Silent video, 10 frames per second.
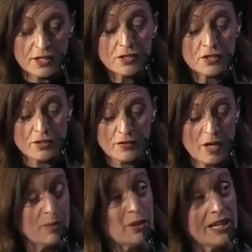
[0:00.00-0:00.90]
unserved
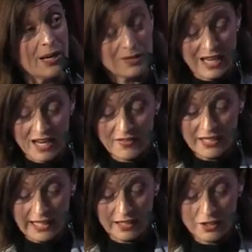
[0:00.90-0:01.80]
community outside of
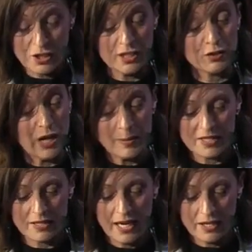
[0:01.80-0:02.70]
Atlanta she describes
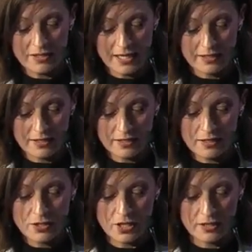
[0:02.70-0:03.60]
as a care desert,
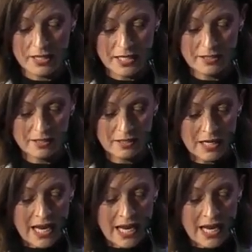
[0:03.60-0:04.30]
shared this.